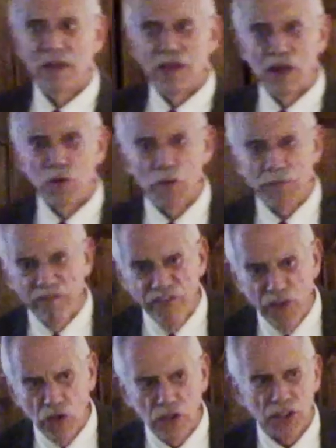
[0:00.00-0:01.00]
They were
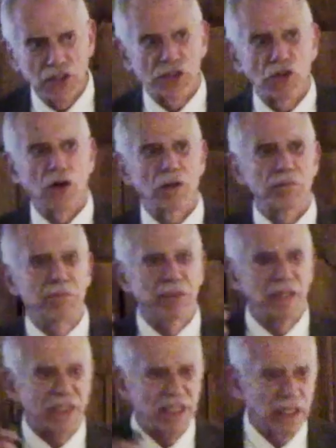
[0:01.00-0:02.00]
focused on
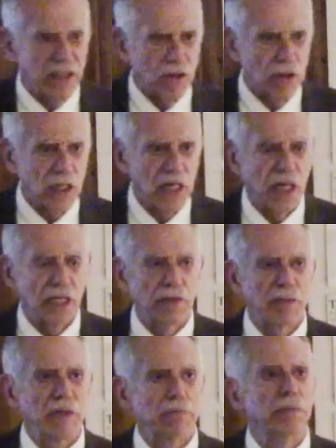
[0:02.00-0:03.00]
building their
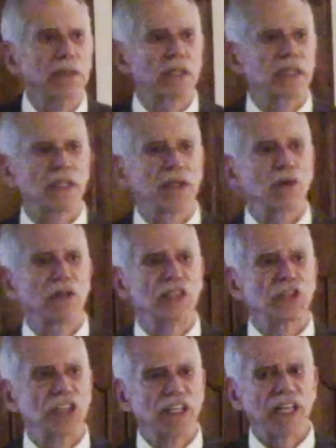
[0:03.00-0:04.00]
economy, building their
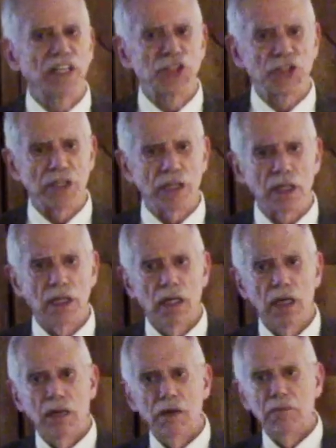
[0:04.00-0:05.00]
education,
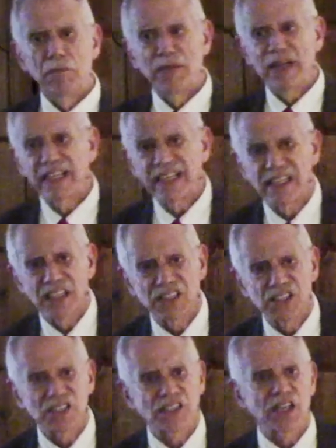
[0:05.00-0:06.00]
making a
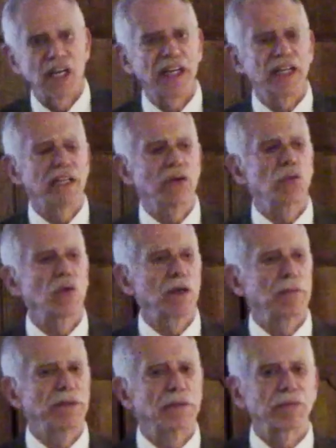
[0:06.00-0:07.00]
society where
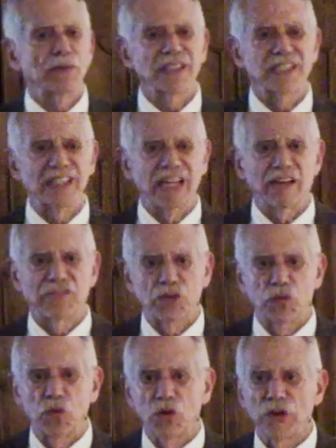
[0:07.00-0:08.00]
people didn't have to
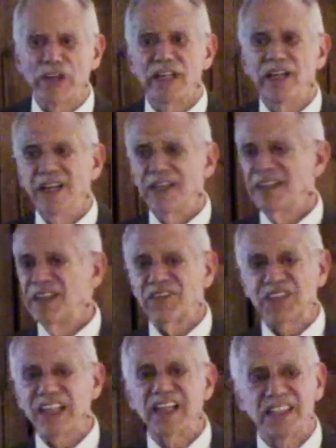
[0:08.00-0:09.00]
worry that if
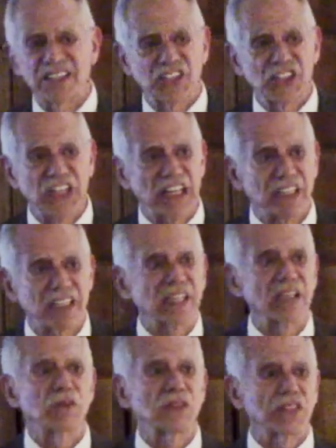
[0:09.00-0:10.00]
they got sick,
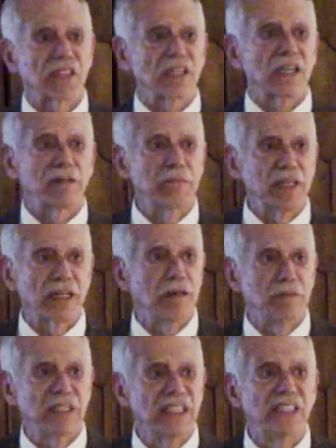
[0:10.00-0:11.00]
they would suddenly
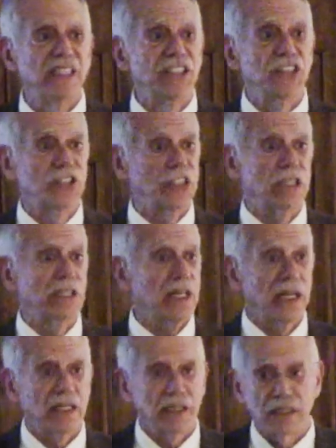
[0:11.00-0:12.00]
become indigent
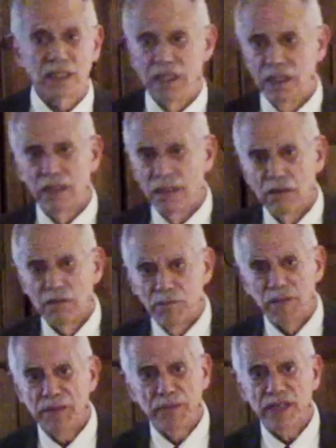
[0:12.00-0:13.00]
and
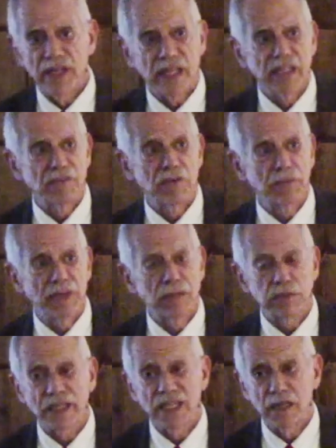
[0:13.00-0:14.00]
maybe not even be
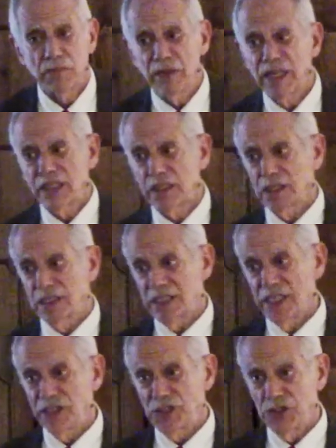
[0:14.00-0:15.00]
able to get medical
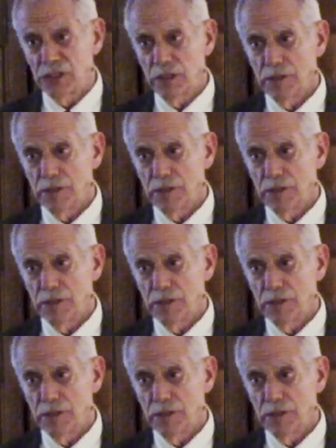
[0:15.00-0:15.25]
attention.